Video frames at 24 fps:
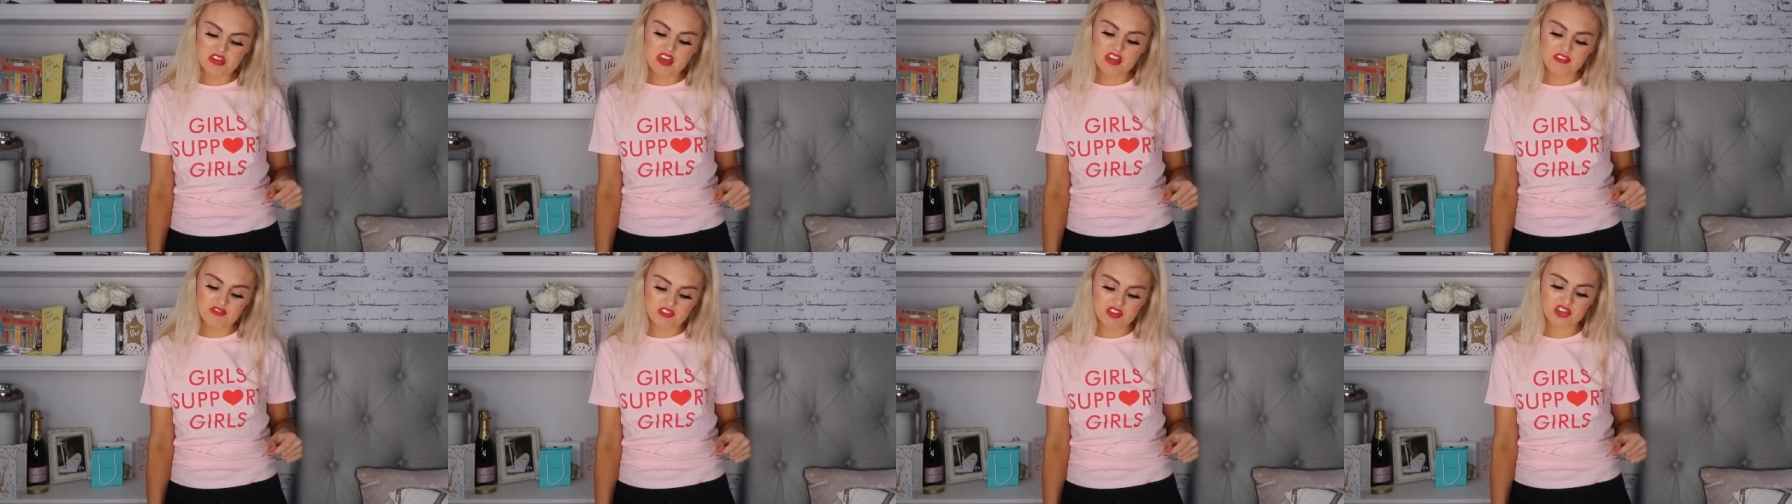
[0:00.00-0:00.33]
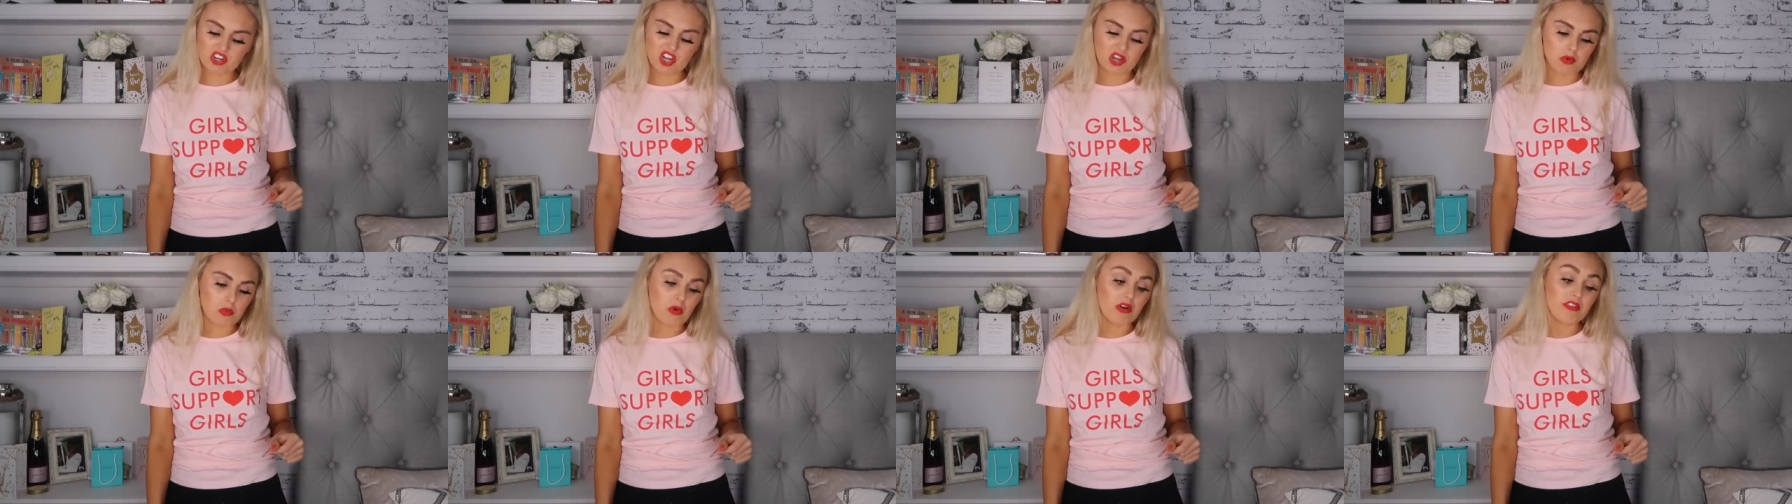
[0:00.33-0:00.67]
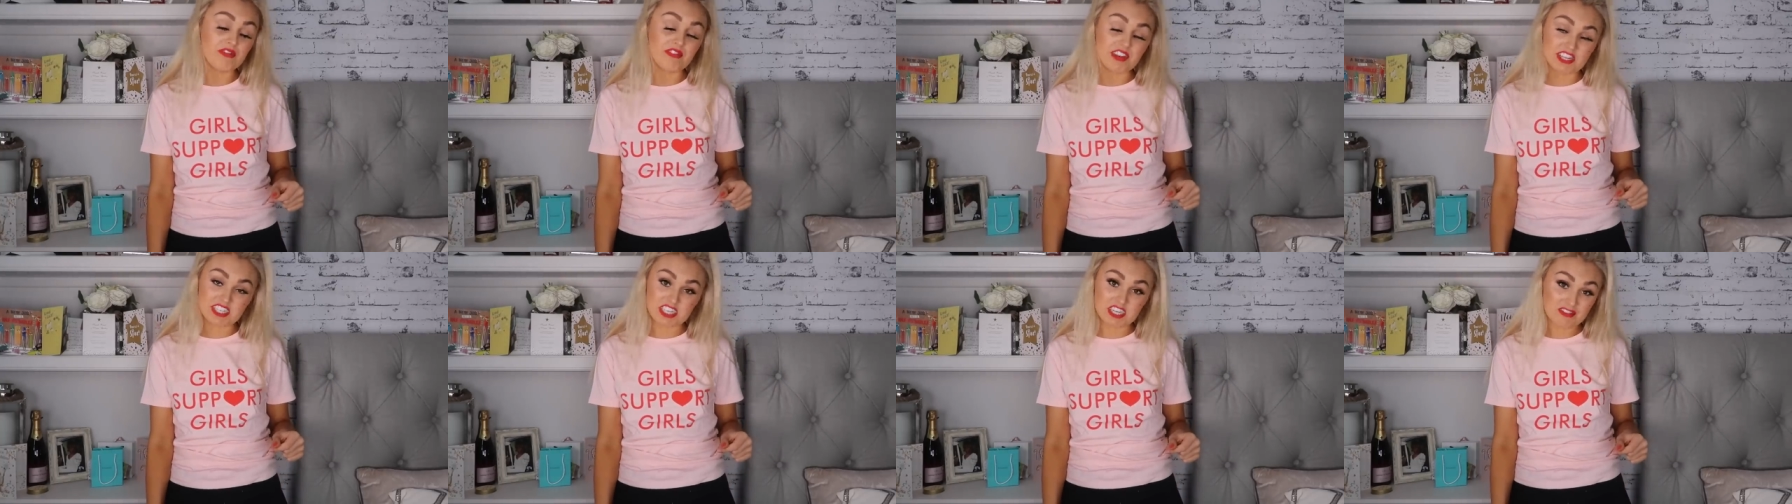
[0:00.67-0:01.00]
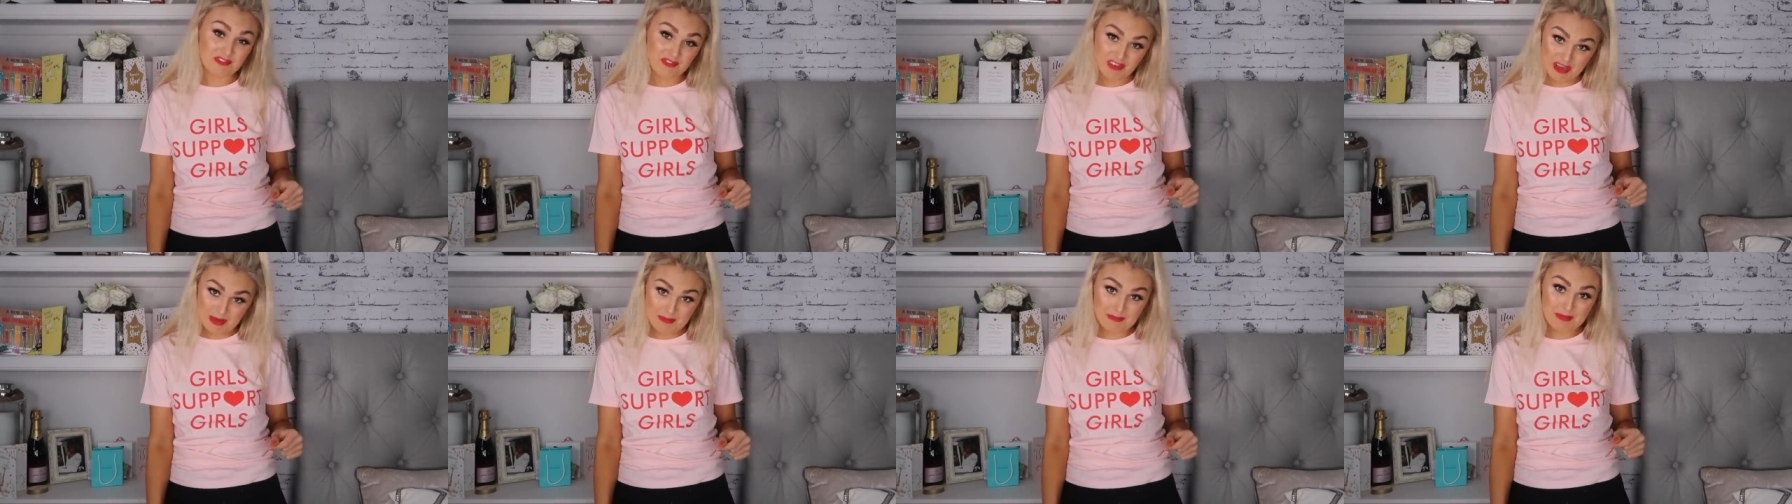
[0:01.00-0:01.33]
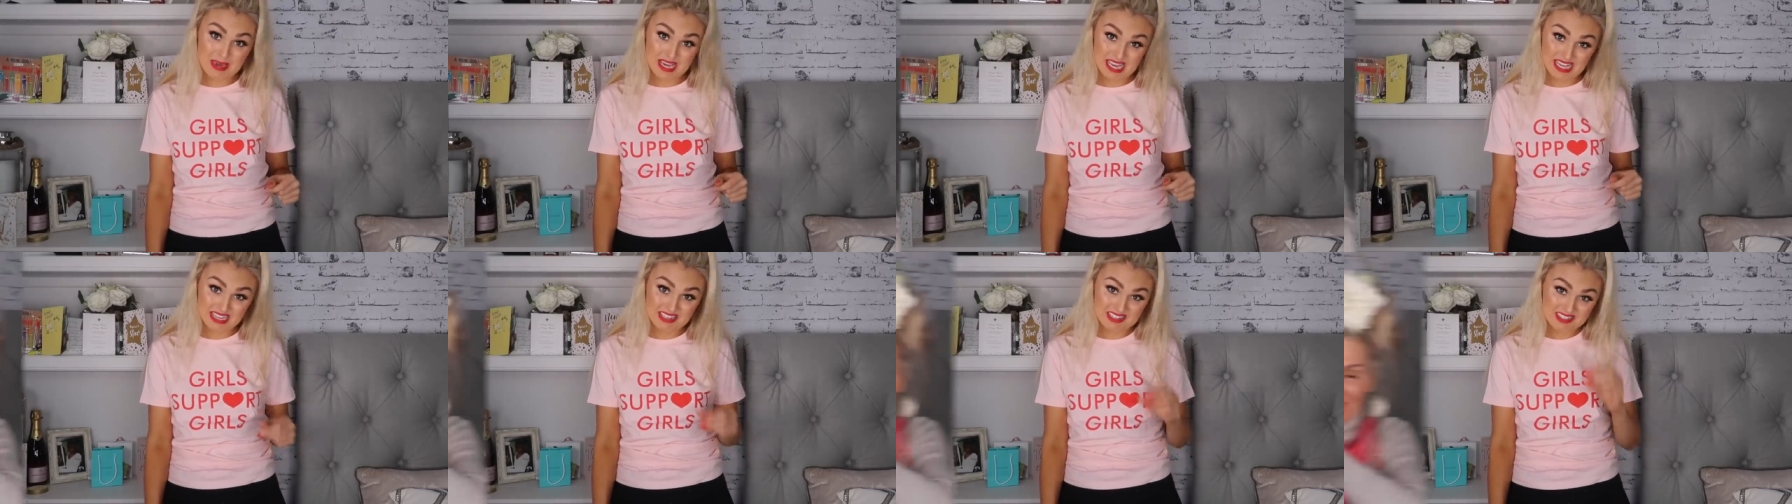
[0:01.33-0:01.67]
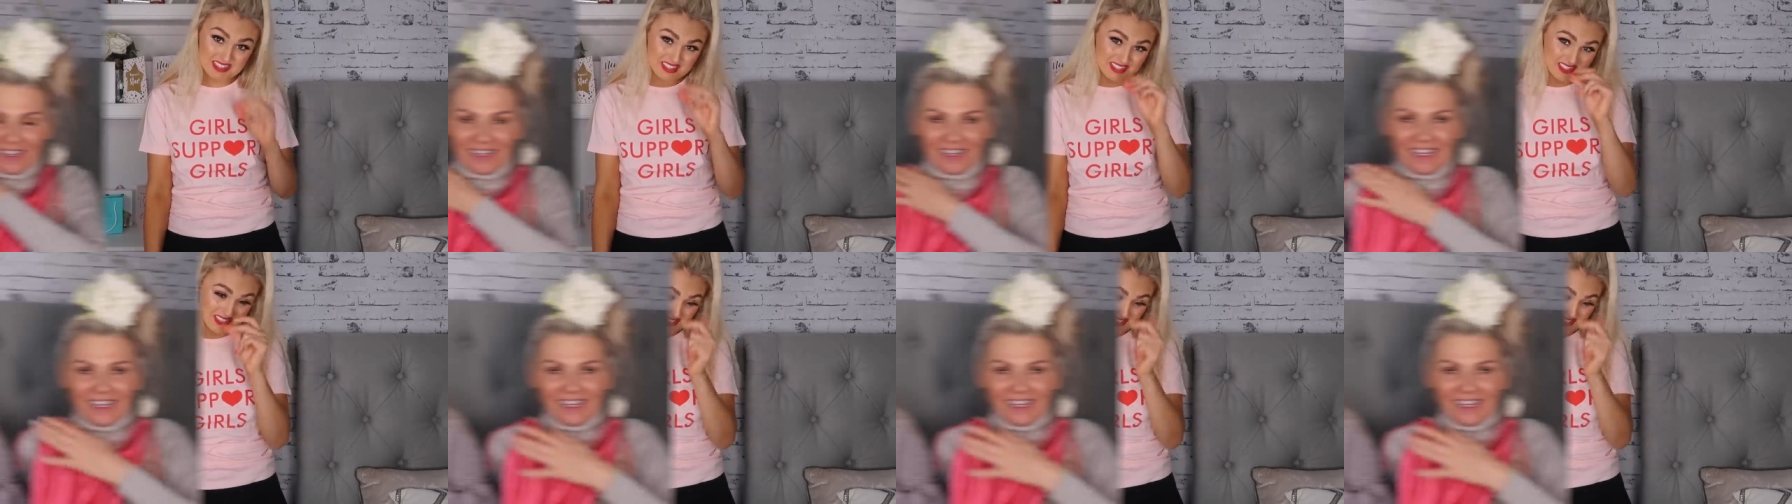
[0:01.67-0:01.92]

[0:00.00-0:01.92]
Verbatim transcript: if you know what fitted fit means.